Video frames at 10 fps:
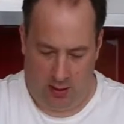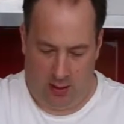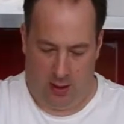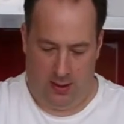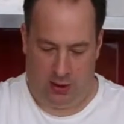
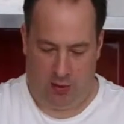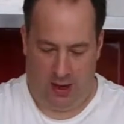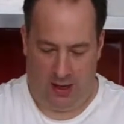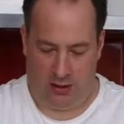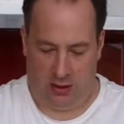and this
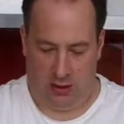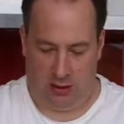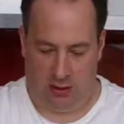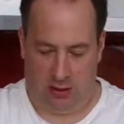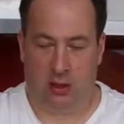creates
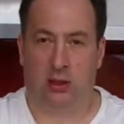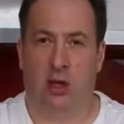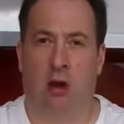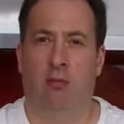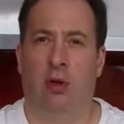this
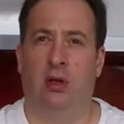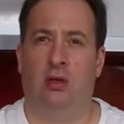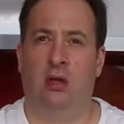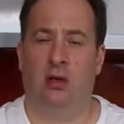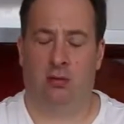hump in the
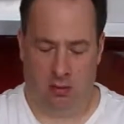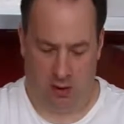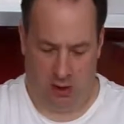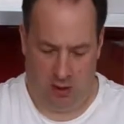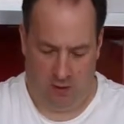centre of
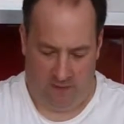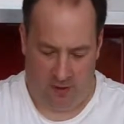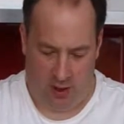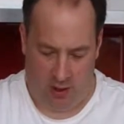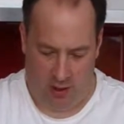the loaf.
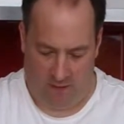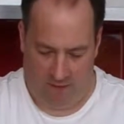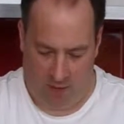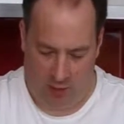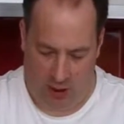I
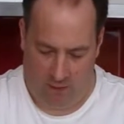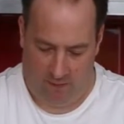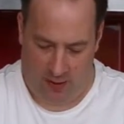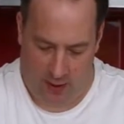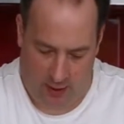fold
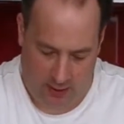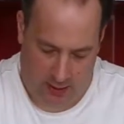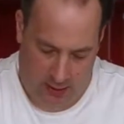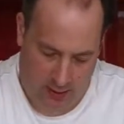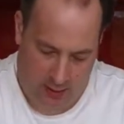over,
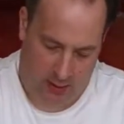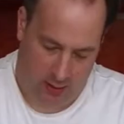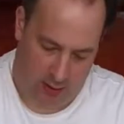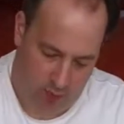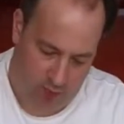
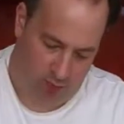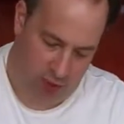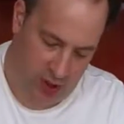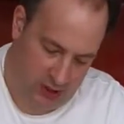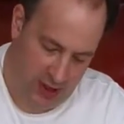
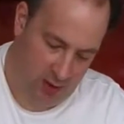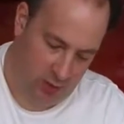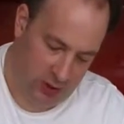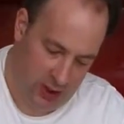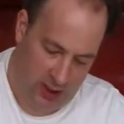press down
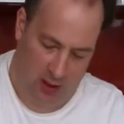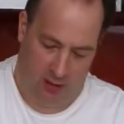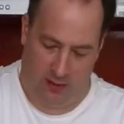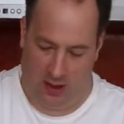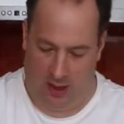with the heel of
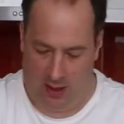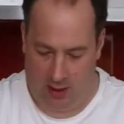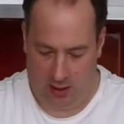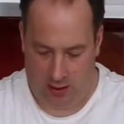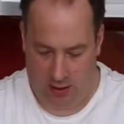the hand,
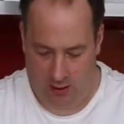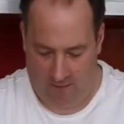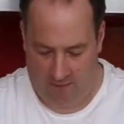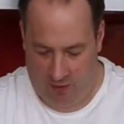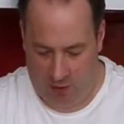
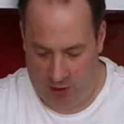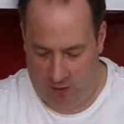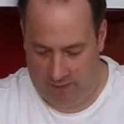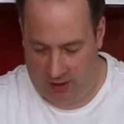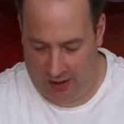fold
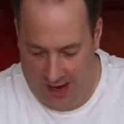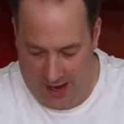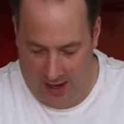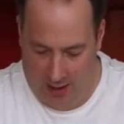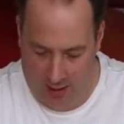over
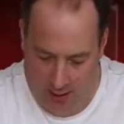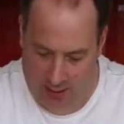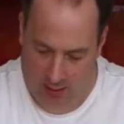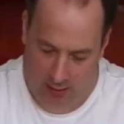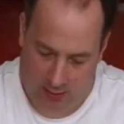again
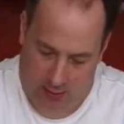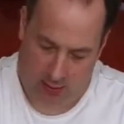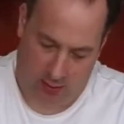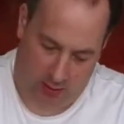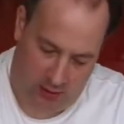
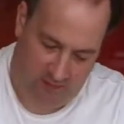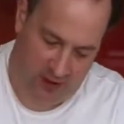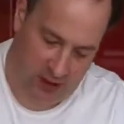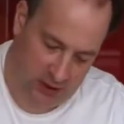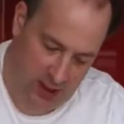to
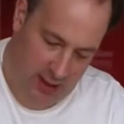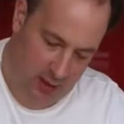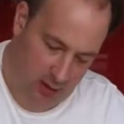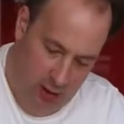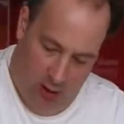finish that
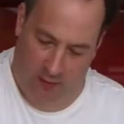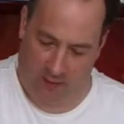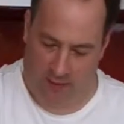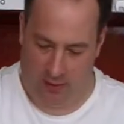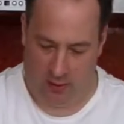off.
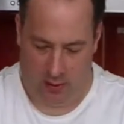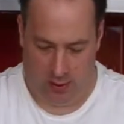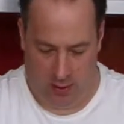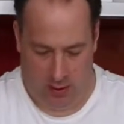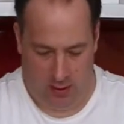
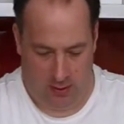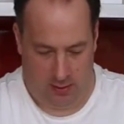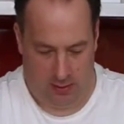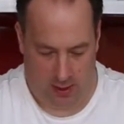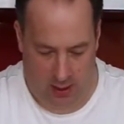
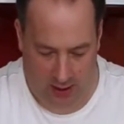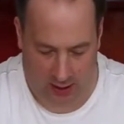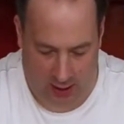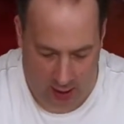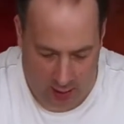Then I
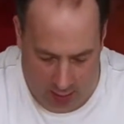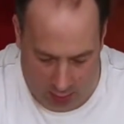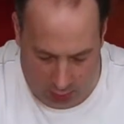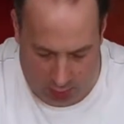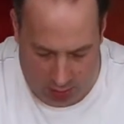can
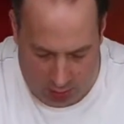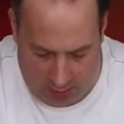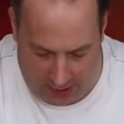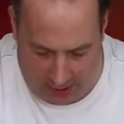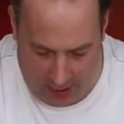roll
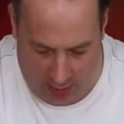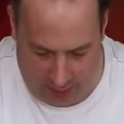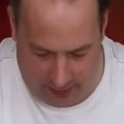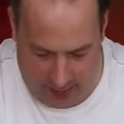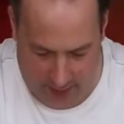that a little
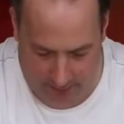bit